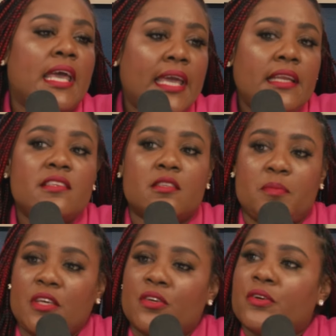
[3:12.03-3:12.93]
any
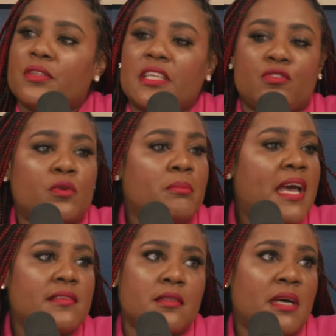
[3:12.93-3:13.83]
speaker that's doing
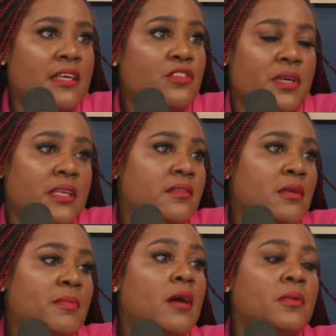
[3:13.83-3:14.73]
masterminds or anything
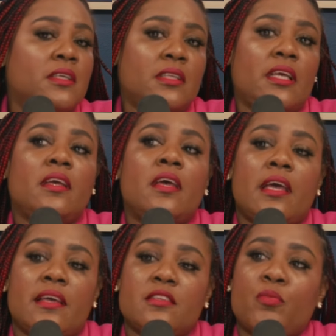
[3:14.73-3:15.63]
publicly,
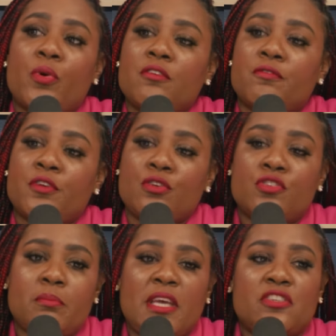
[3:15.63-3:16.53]
is important for you
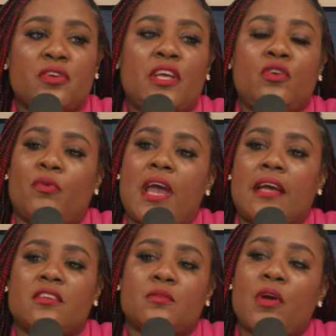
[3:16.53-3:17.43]
to make sure that you
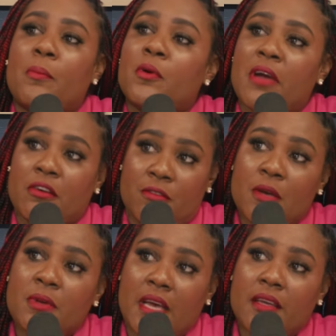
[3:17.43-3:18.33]
practice proper
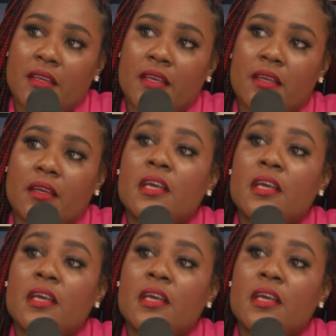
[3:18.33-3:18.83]
microphone etiquette